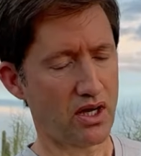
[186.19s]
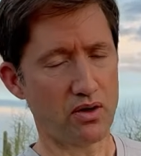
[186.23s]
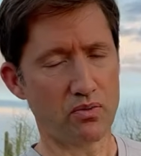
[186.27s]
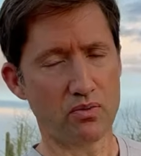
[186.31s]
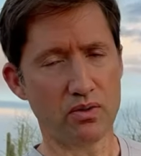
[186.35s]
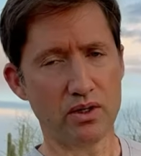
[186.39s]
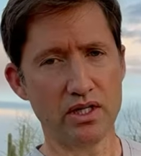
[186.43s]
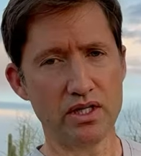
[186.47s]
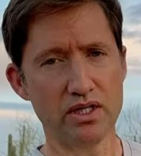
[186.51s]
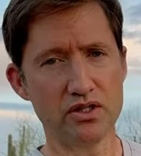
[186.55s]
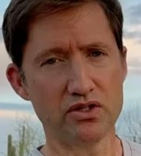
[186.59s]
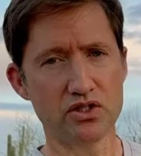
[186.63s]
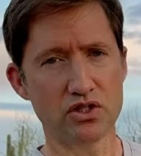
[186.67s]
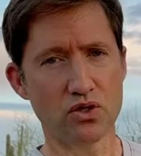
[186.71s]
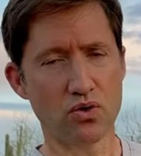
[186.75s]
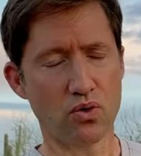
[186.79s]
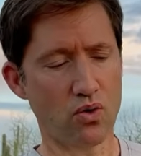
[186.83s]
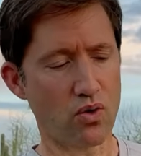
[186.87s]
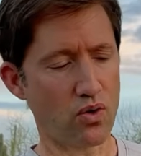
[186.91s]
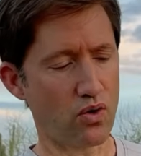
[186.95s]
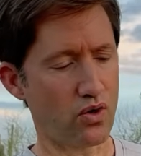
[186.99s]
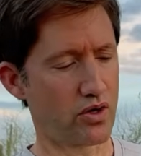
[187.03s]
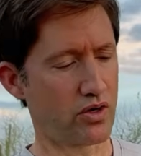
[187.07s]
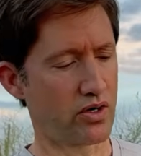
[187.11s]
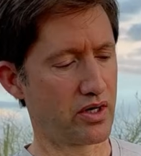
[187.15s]
release
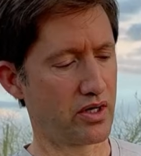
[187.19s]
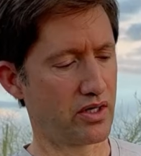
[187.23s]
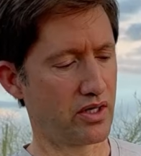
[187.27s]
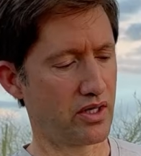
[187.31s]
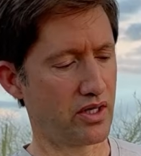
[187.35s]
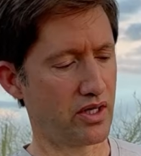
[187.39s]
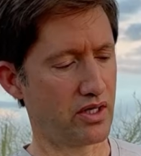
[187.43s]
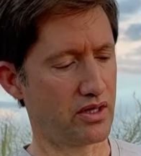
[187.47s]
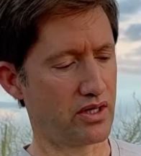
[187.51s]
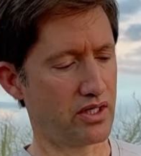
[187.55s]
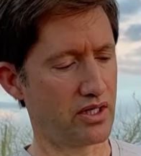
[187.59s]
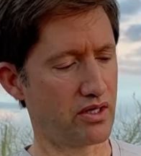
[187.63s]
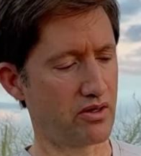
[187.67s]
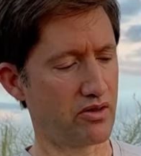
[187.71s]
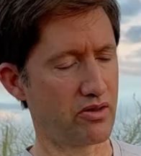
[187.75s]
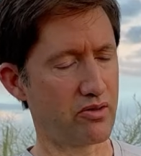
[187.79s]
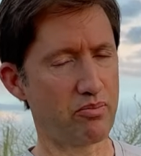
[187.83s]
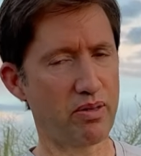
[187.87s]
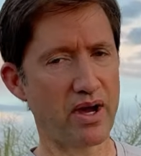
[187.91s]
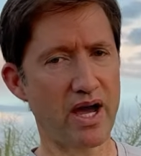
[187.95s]
cord at the end of the